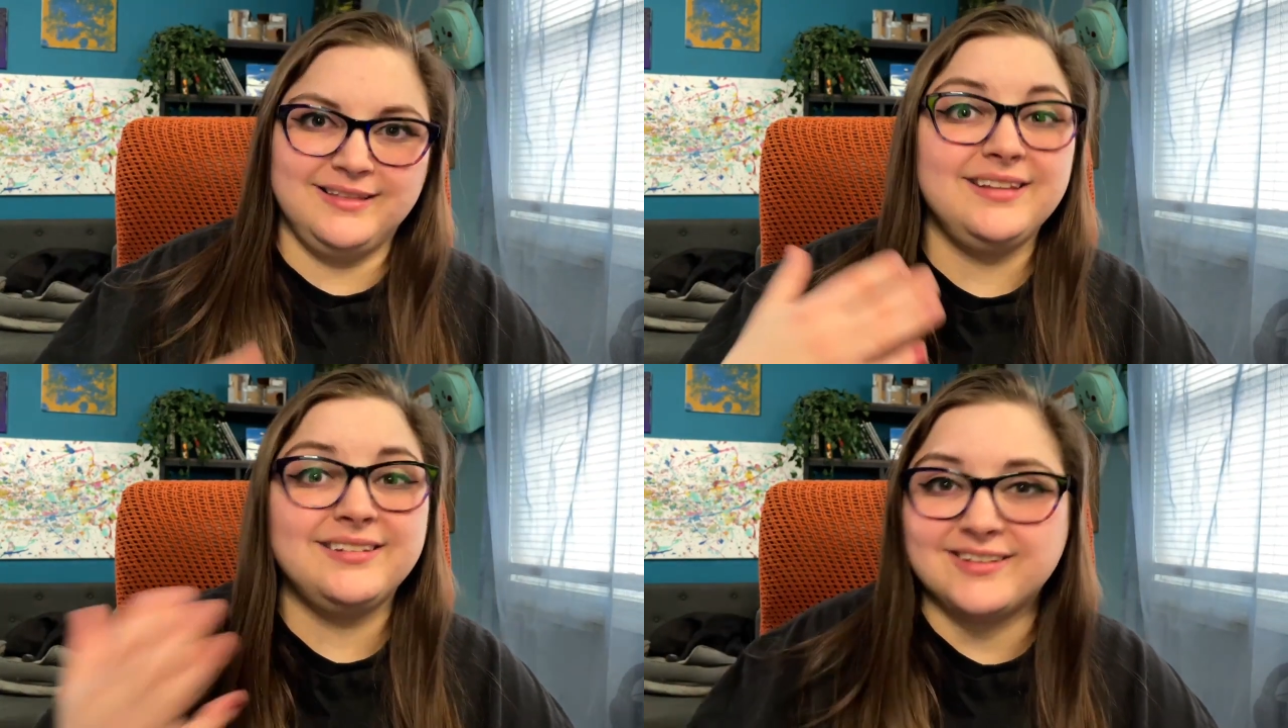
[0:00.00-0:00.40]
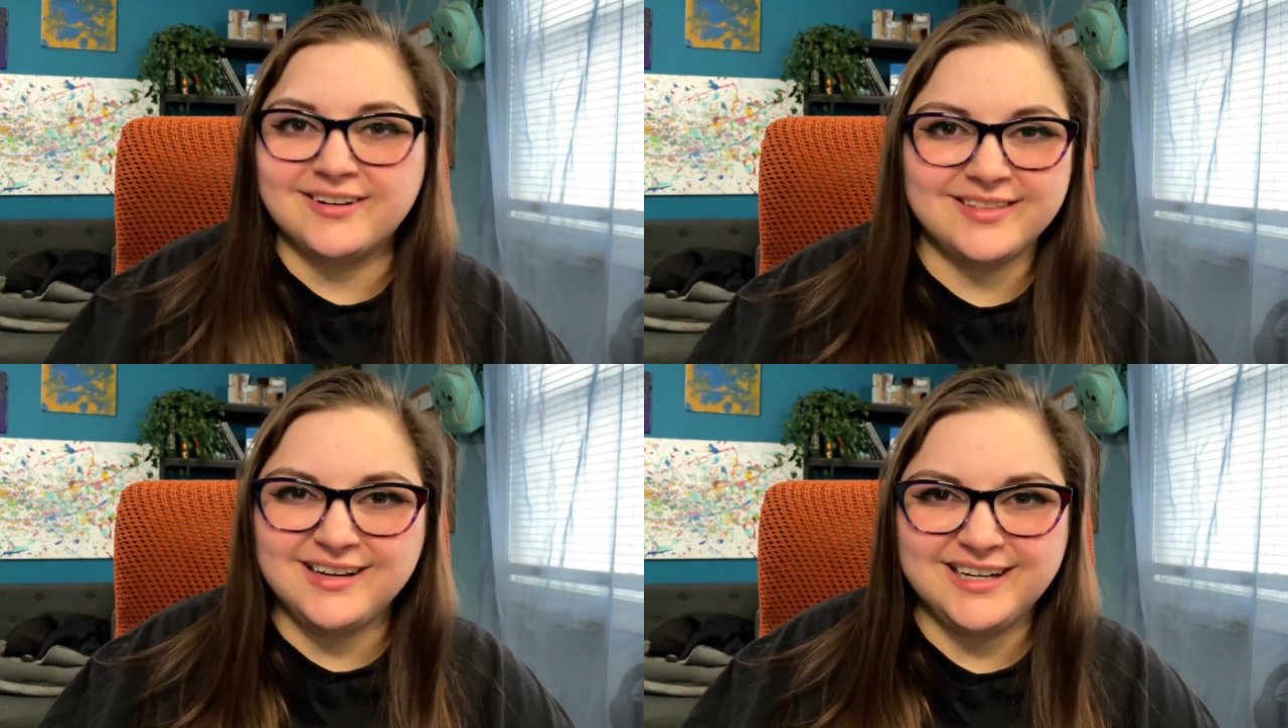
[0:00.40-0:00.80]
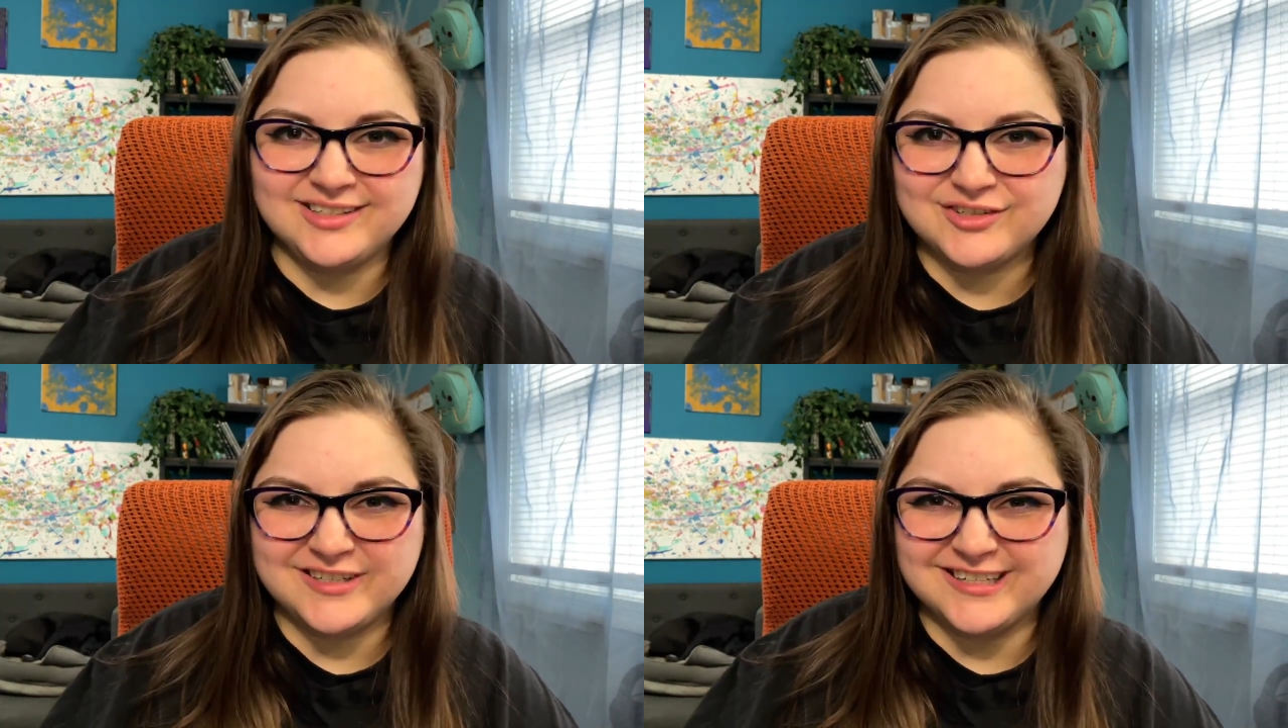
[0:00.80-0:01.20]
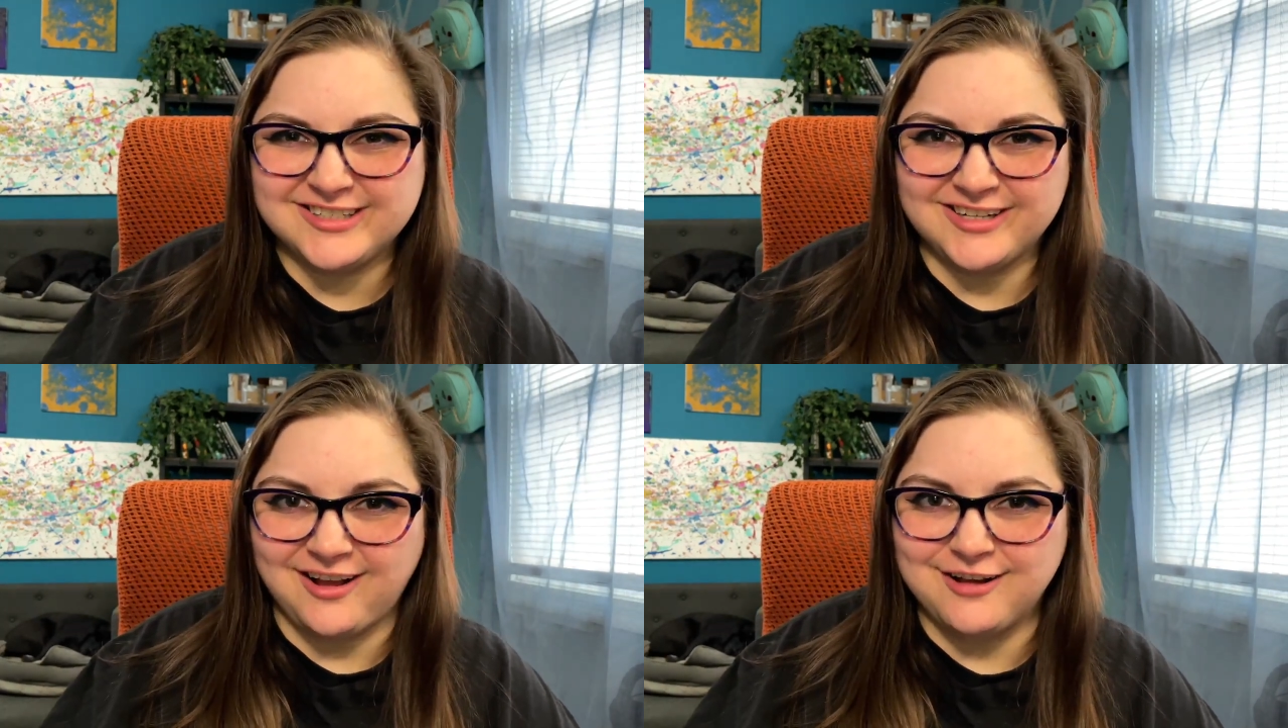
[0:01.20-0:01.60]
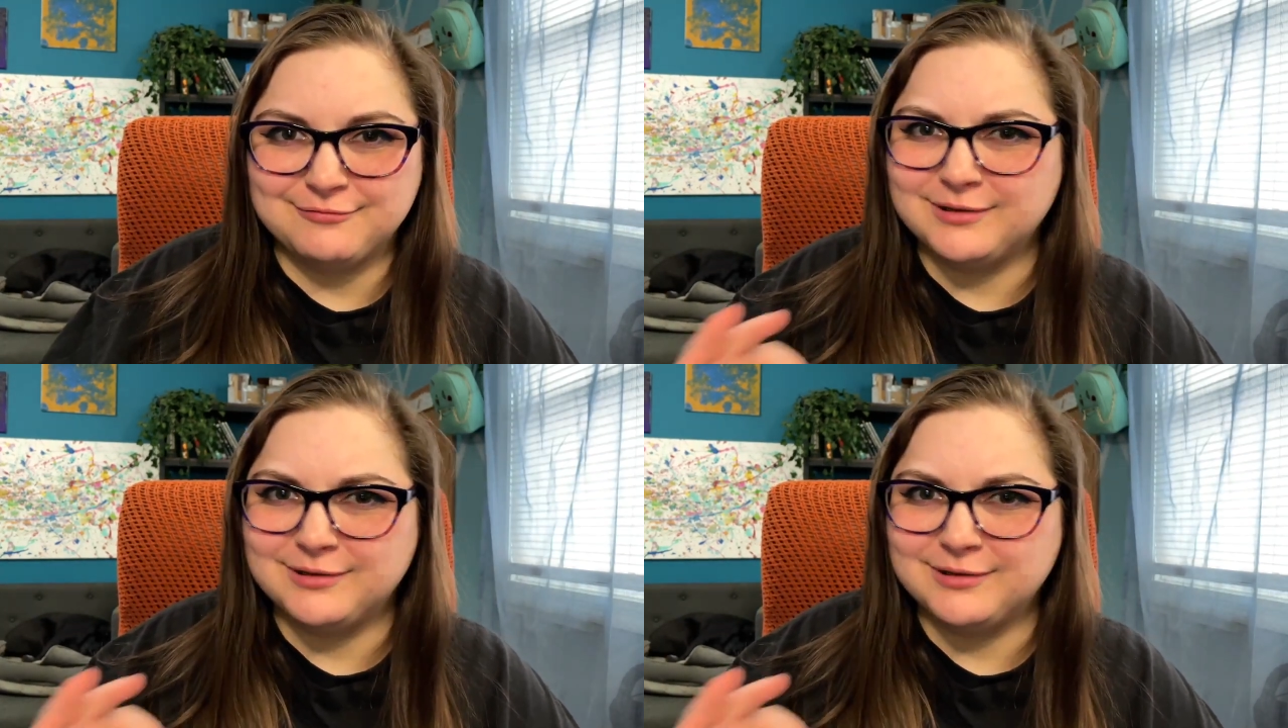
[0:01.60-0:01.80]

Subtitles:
They start their introduction off